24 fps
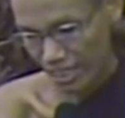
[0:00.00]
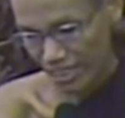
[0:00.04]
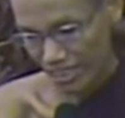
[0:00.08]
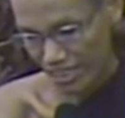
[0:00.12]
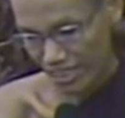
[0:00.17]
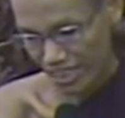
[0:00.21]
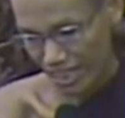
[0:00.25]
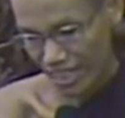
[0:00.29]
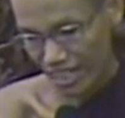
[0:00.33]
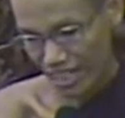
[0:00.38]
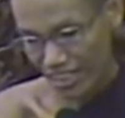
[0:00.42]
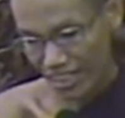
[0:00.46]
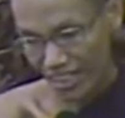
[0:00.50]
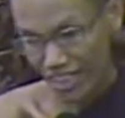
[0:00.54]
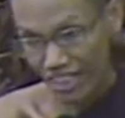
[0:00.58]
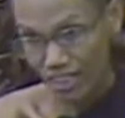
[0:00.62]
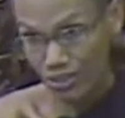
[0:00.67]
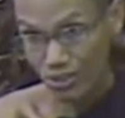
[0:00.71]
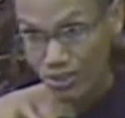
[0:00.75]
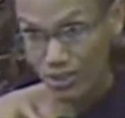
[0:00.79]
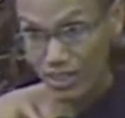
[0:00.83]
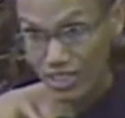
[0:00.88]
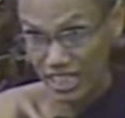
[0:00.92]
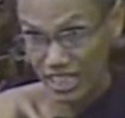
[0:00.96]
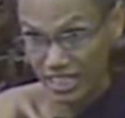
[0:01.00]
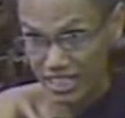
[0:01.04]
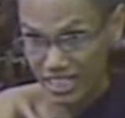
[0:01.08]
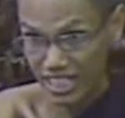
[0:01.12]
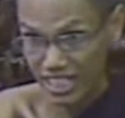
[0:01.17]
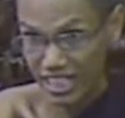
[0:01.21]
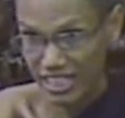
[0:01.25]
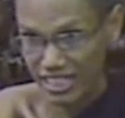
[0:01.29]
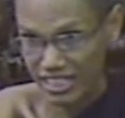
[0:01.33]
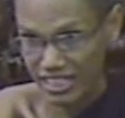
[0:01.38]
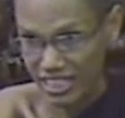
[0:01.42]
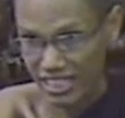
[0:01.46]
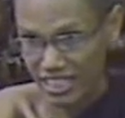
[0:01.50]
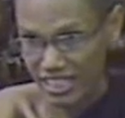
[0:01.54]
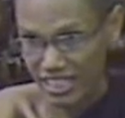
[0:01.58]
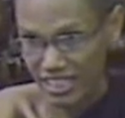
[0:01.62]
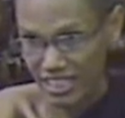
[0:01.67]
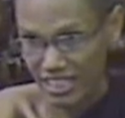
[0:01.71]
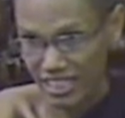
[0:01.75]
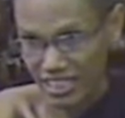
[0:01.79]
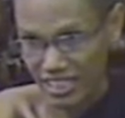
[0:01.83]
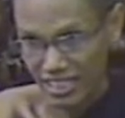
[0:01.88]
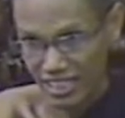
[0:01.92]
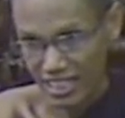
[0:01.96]
That is anger consciousness,
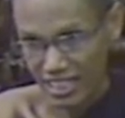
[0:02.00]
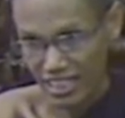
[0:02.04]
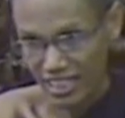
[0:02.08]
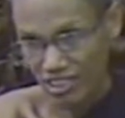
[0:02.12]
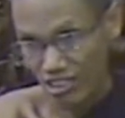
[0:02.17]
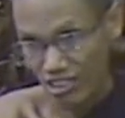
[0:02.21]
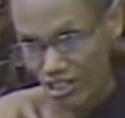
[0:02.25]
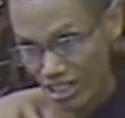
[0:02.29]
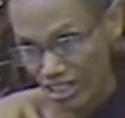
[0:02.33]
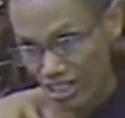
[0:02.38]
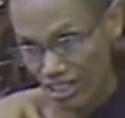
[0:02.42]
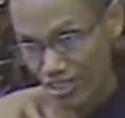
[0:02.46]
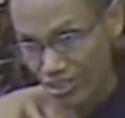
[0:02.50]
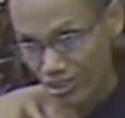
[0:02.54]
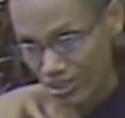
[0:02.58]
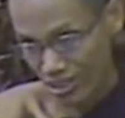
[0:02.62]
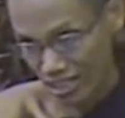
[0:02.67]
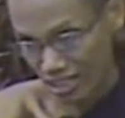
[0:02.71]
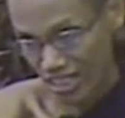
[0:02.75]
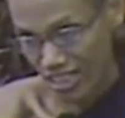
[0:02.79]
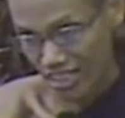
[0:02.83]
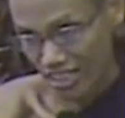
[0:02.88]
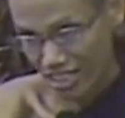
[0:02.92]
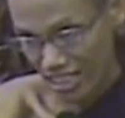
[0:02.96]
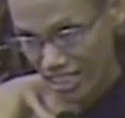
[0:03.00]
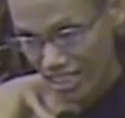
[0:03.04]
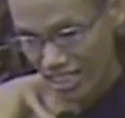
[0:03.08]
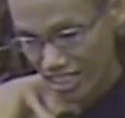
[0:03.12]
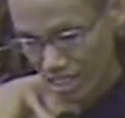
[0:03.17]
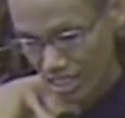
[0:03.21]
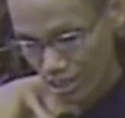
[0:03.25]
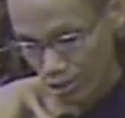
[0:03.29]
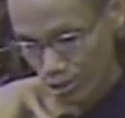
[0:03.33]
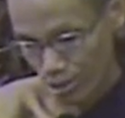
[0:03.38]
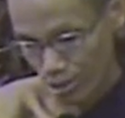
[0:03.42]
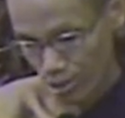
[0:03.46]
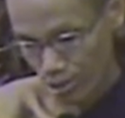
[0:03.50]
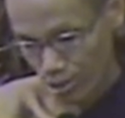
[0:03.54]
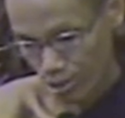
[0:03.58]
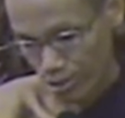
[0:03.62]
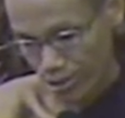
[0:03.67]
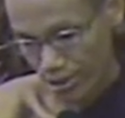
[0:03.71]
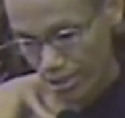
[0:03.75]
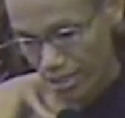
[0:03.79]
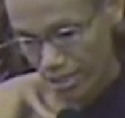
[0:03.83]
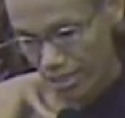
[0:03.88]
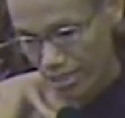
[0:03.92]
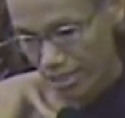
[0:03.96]
hatred consciousness too.
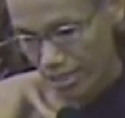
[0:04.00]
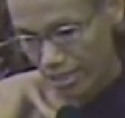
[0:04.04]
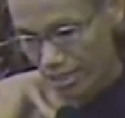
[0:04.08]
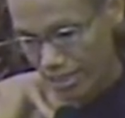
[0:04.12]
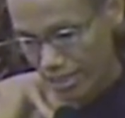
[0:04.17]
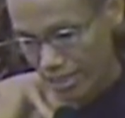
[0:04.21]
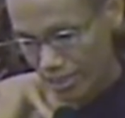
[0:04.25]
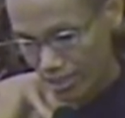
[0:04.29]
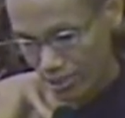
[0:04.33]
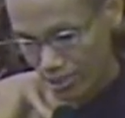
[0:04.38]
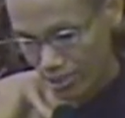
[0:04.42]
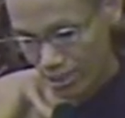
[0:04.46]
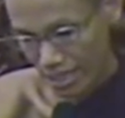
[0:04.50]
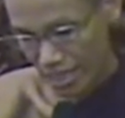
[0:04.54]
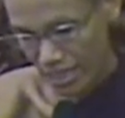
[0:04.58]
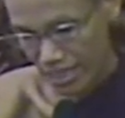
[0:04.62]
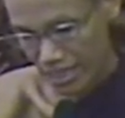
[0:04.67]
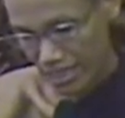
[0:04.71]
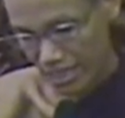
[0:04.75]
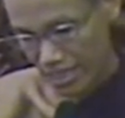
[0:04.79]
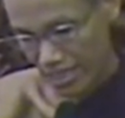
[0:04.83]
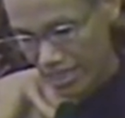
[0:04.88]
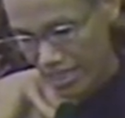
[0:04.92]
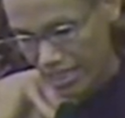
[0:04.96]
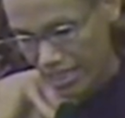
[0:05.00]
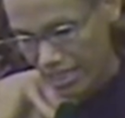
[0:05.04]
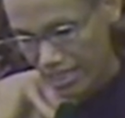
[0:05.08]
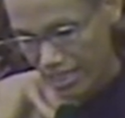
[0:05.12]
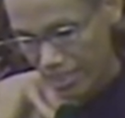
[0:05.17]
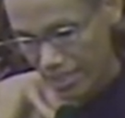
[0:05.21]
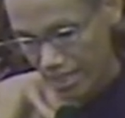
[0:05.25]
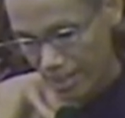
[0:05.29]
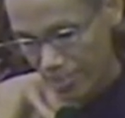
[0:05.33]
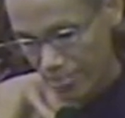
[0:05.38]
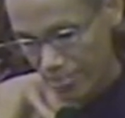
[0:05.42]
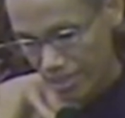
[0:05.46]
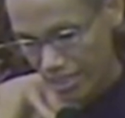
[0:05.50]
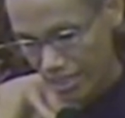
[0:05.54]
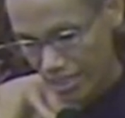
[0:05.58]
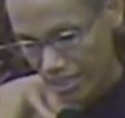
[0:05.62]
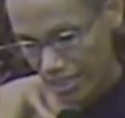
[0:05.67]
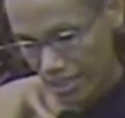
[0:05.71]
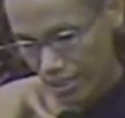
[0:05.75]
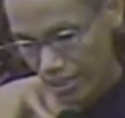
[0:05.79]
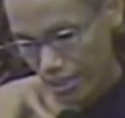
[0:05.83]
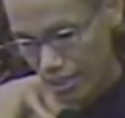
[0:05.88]
Next one is except